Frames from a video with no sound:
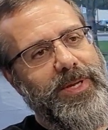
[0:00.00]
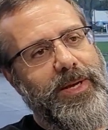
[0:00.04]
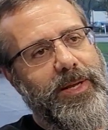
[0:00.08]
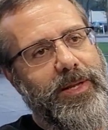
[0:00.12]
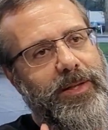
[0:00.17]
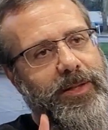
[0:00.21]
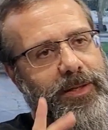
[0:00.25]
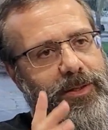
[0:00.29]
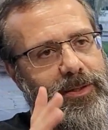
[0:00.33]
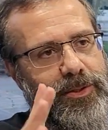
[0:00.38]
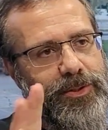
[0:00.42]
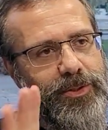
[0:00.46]

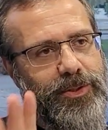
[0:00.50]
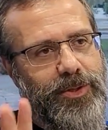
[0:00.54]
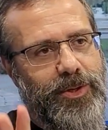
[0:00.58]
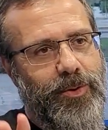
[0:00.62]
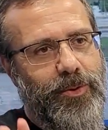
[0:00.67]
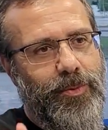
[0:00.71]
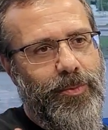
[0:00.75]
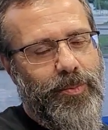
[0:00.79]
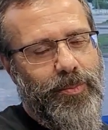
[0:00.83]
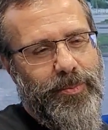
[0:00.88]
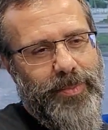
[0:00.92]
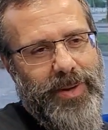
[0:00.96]
Let's
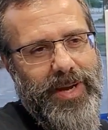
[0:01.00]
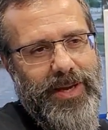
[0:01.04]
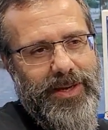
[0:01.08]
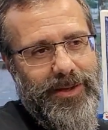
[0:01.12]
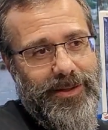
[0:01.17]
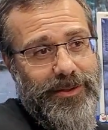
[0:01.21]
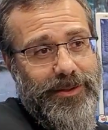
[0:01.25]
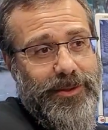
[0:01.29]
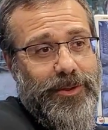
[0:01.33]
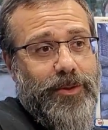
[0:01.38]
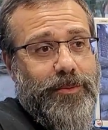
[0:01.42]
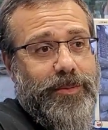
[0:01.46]
go back a
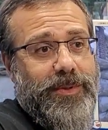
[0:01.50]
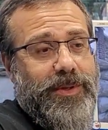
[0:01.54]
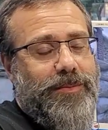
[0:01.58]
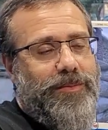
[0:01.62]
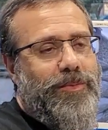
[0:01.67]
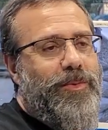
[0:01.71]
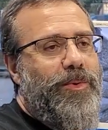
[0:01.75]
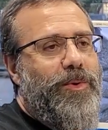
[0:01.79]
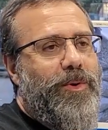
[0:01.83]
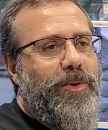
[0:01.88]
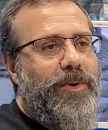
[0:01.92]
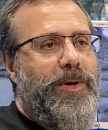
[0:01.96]
little bit
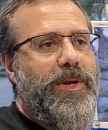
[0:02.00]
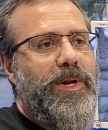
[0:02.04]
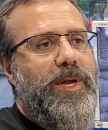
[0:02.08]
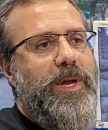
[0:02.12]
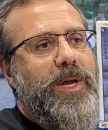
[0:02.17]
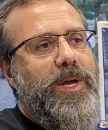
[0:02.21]
more.